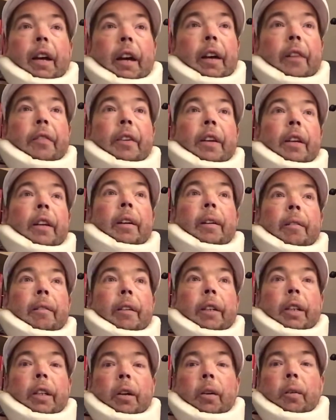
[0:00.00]
hit
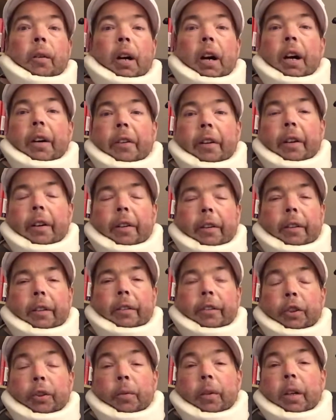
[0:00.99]
100 or
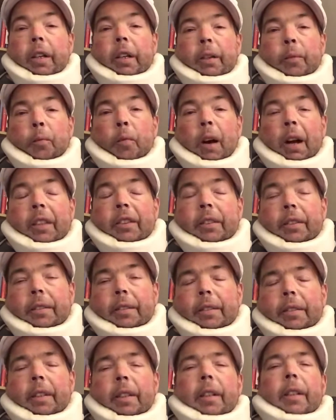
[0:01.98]
200
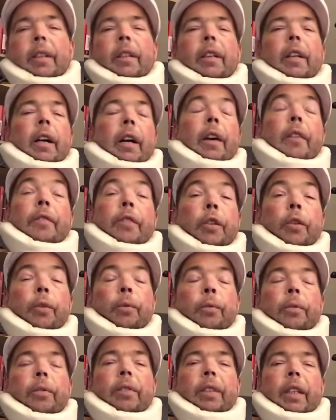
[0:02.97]
watches,
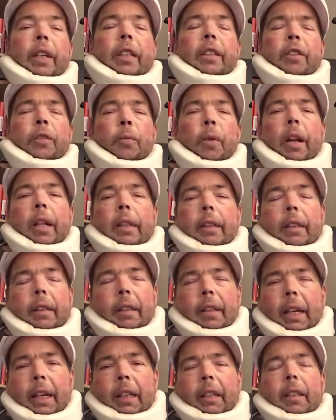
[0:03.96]
views, and I just want to
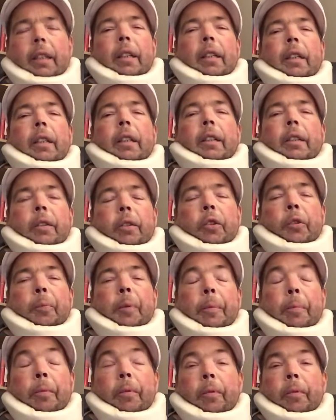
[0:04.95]
thank those
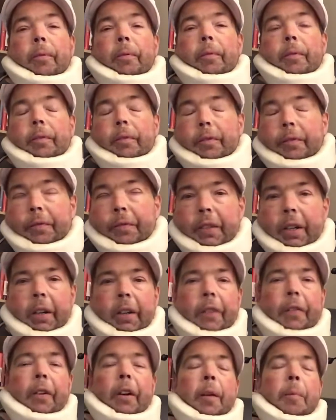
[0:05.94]
people very, very